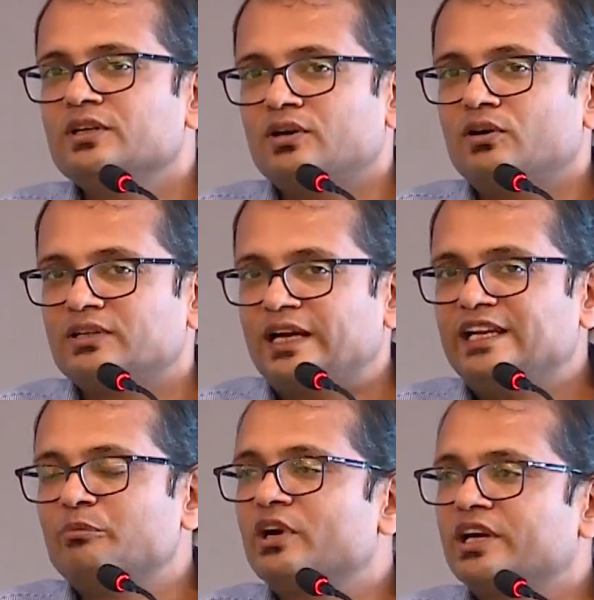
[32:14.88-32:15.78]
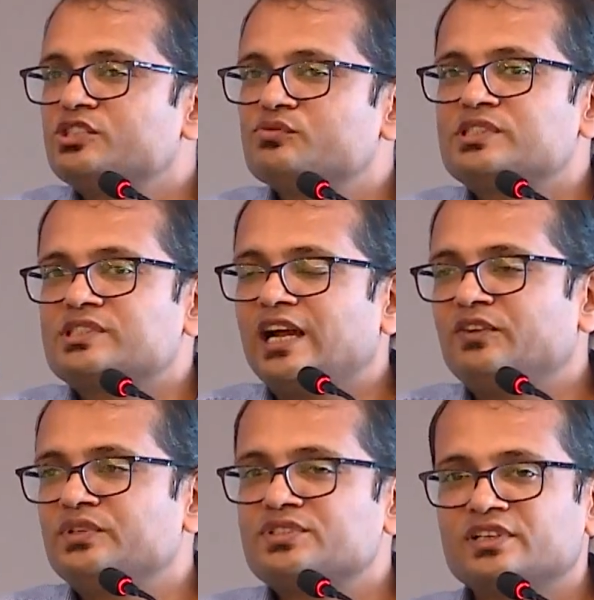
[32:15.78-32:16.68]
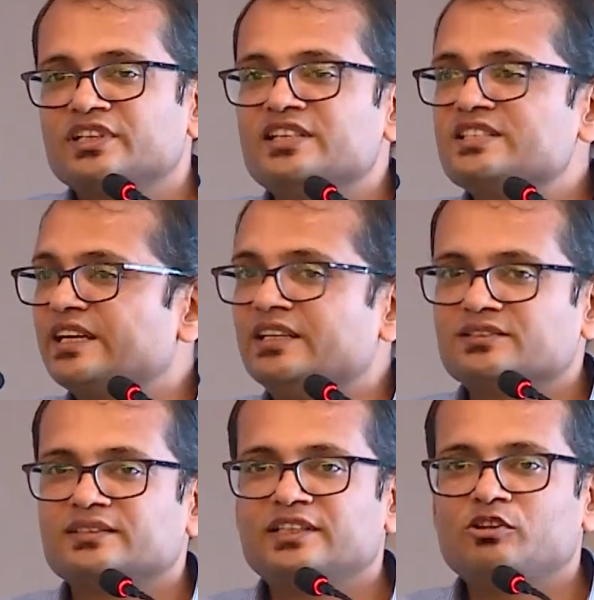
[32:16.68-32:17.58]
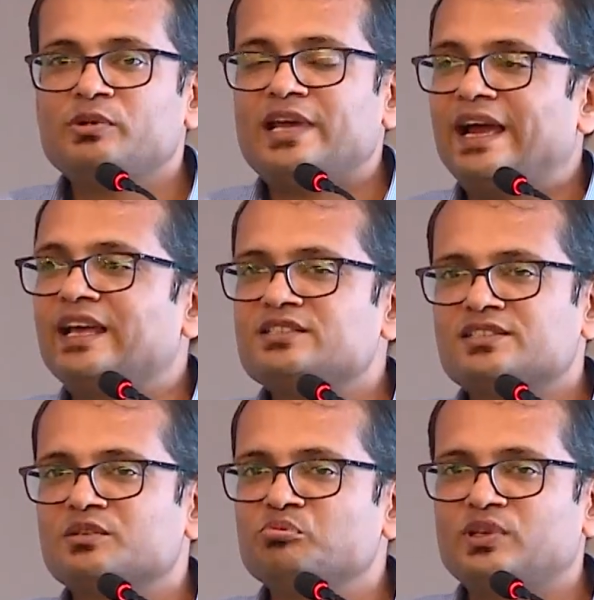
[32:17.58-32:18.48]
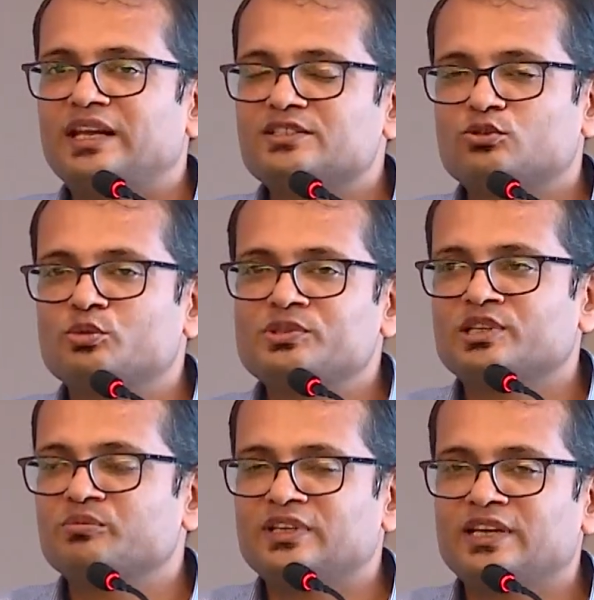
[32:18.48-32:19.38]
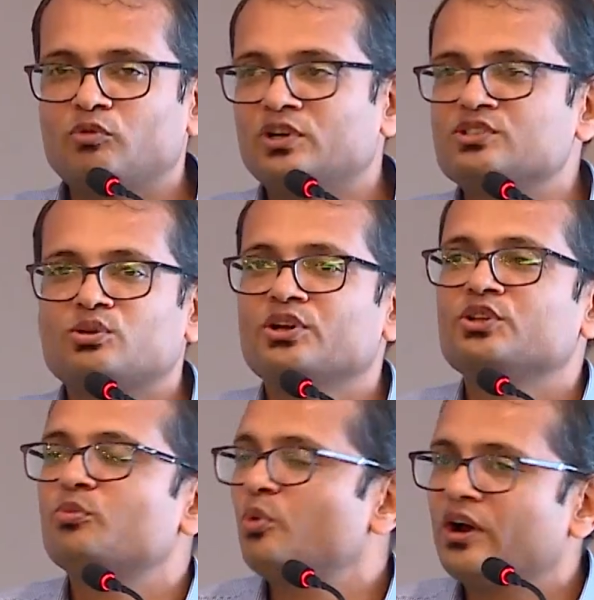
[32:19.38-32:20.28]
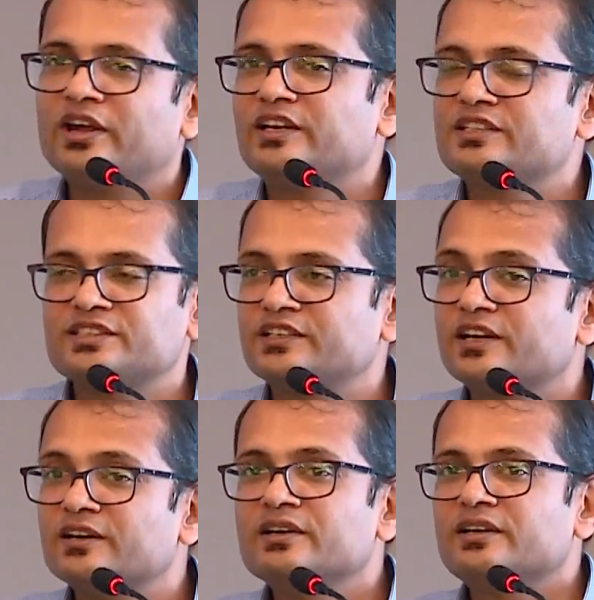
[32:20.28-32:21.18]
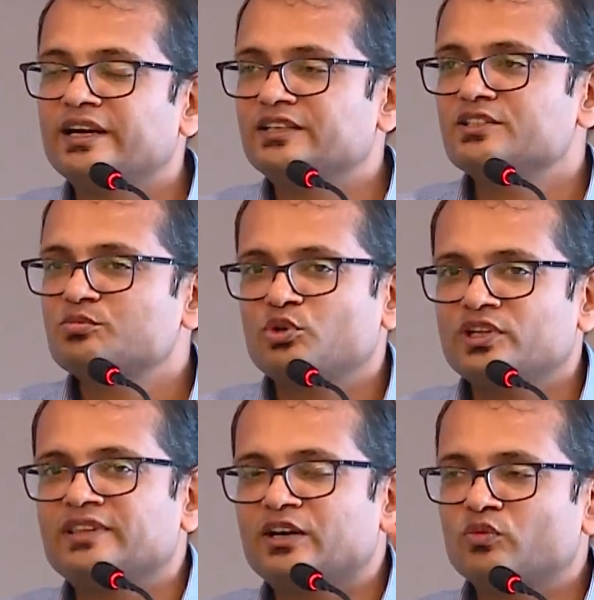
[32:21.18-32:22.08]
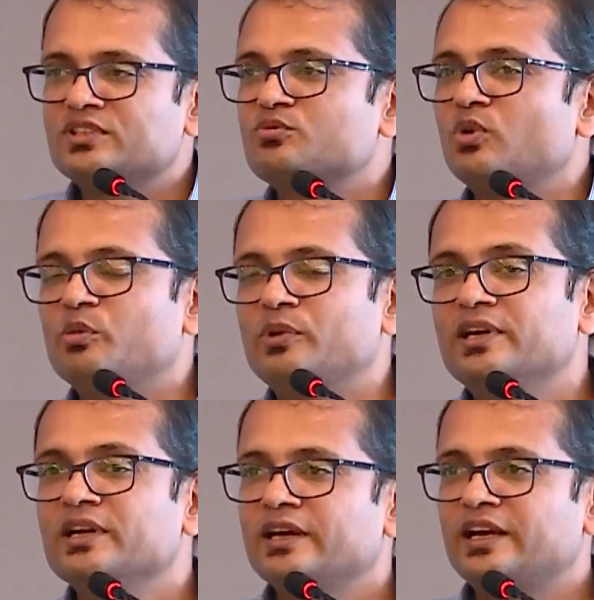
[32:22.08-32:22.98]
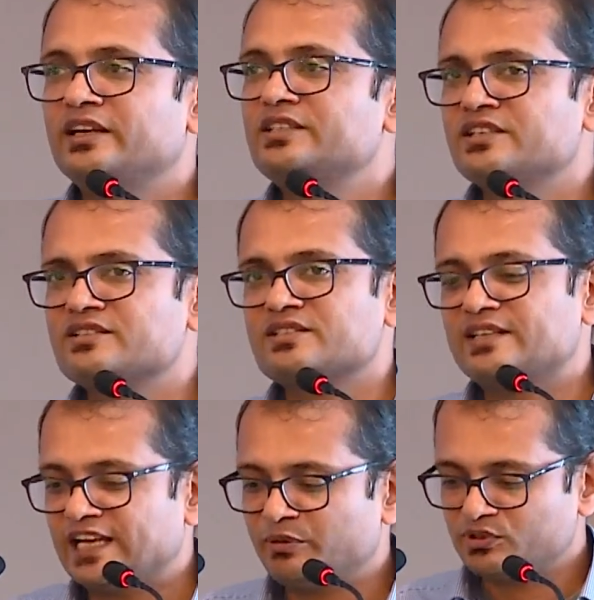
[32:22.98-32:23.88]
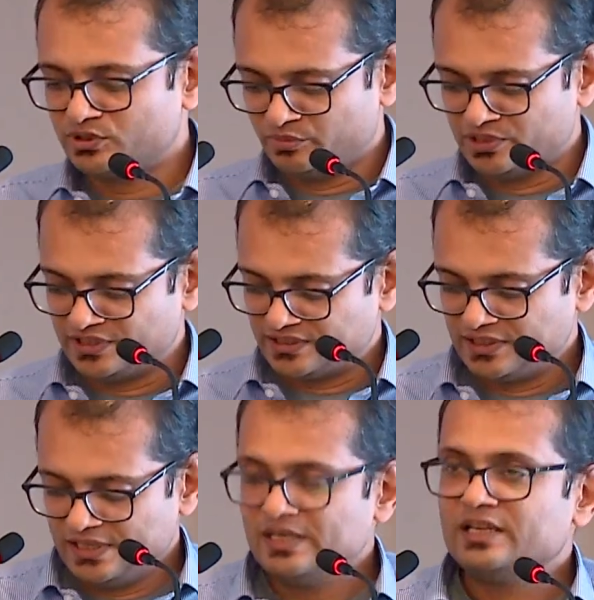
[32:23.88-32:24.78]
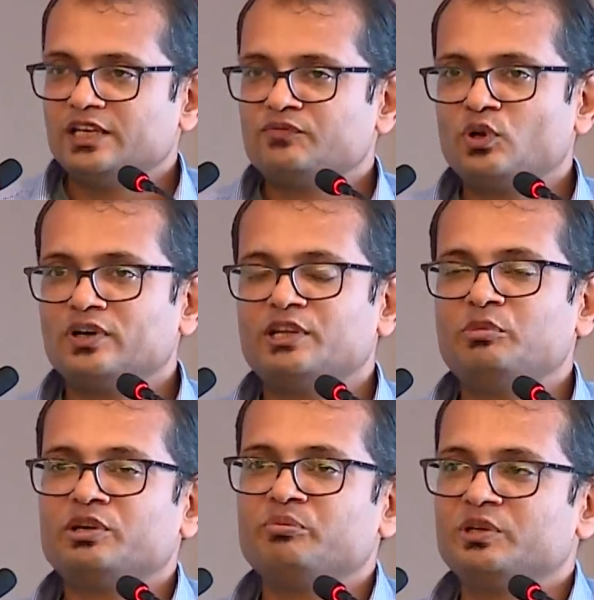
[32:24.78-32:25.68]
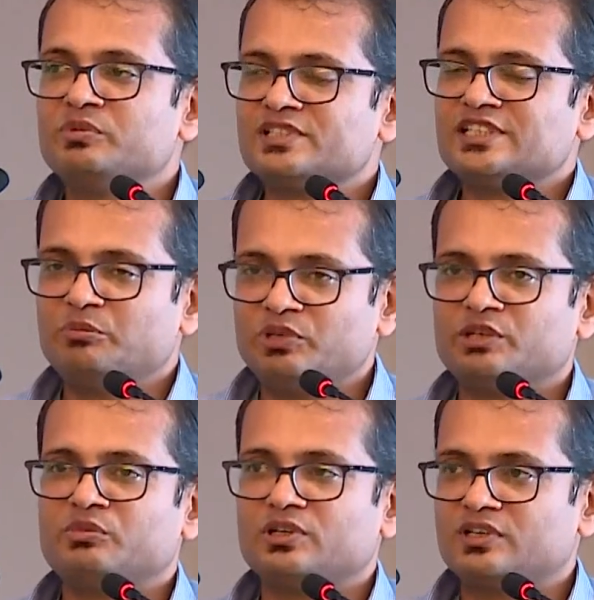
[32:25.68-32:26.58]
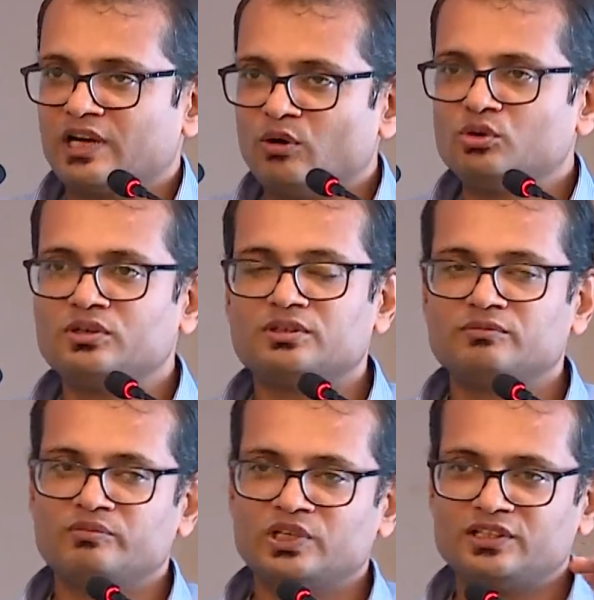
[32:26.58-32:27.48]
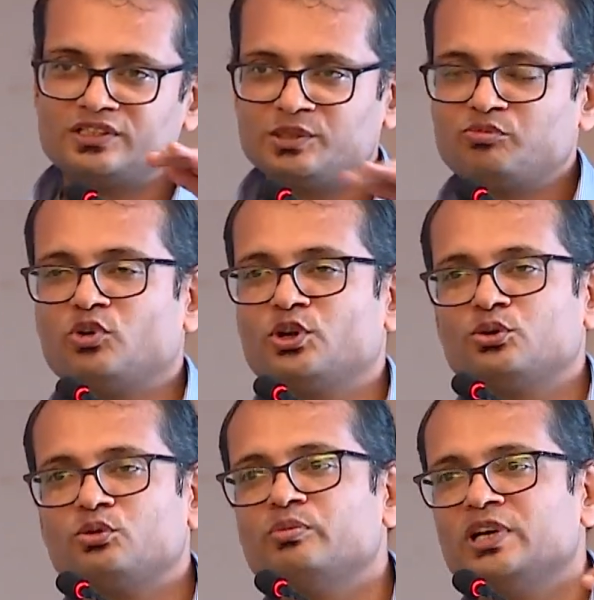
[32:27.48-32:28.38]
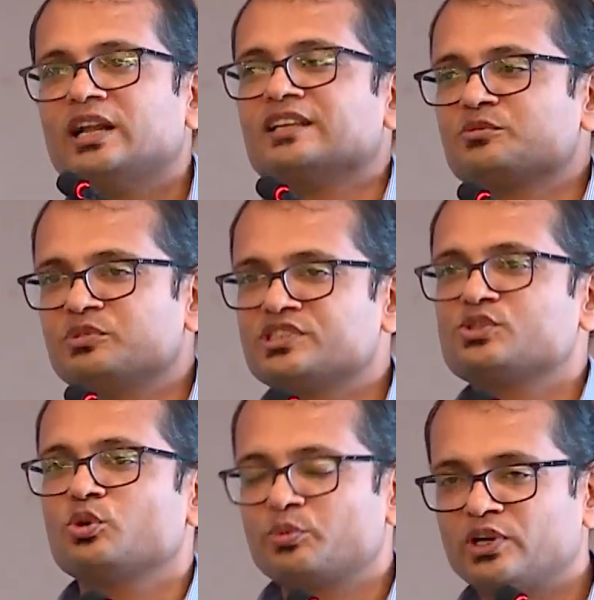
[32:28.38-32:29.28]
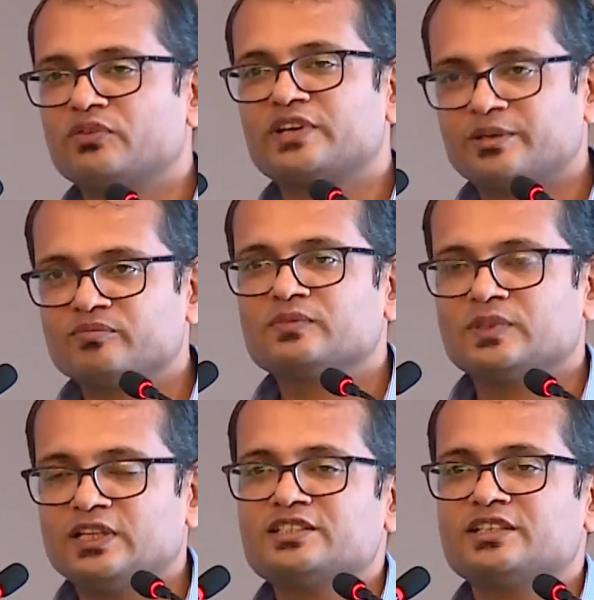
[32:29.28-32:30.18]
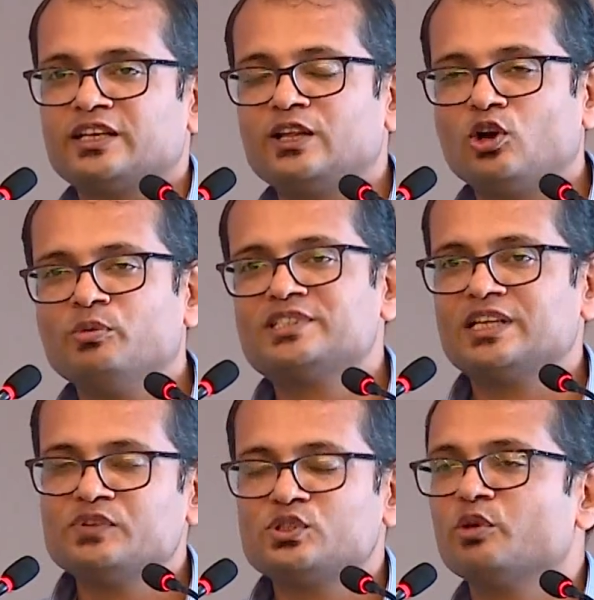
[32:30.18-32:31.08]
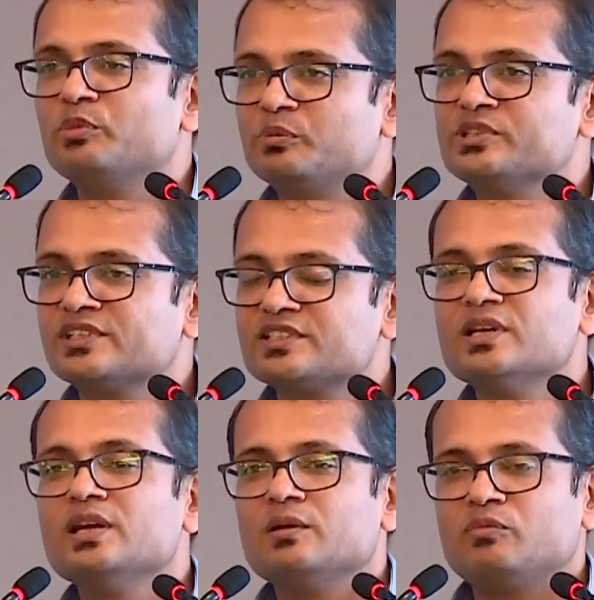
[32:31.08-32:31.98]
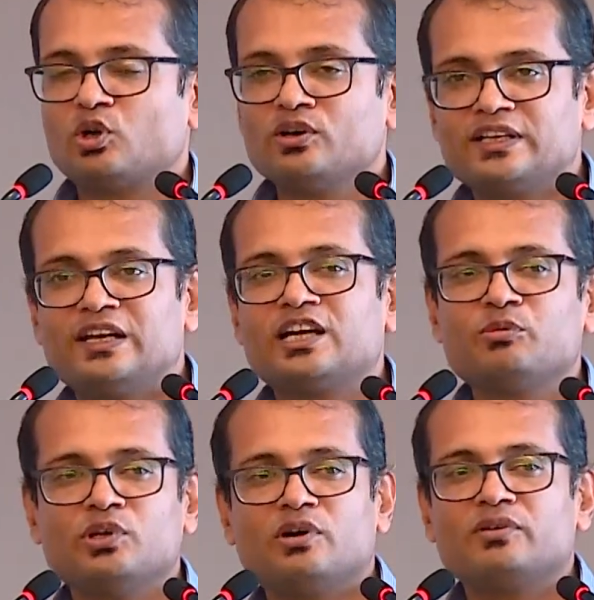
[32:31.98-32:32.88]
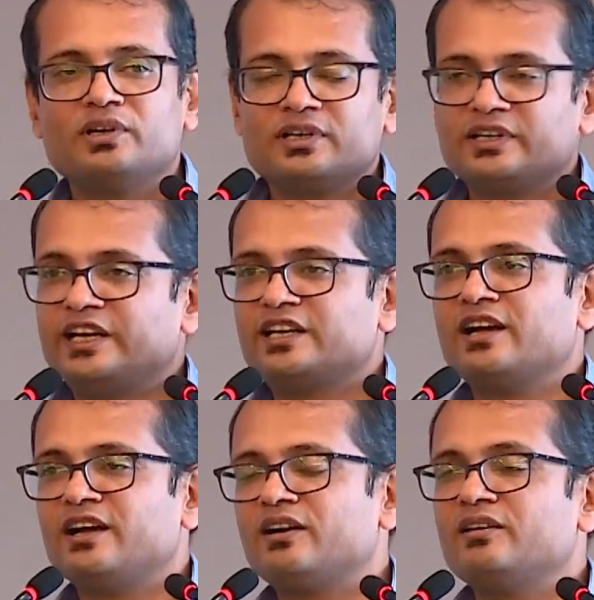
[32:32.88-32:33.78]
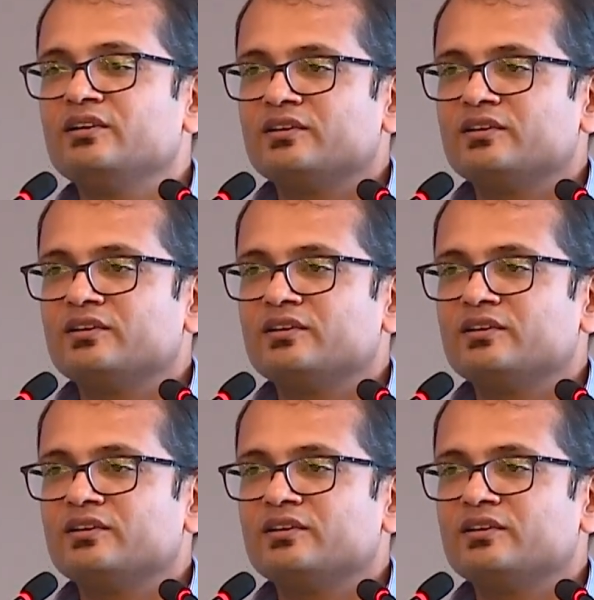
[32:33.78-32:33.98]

or the idea buckets will start with certain insights. They will be as simple as it could be something like what is not in your pocket, etc. And just putting that one small bit and it changes the dynamics of the business. If not, they become big business, they become a ground mothership for you to build larger business over a period of time. Let's say telecom itself is not a big business, but on telecom you have data,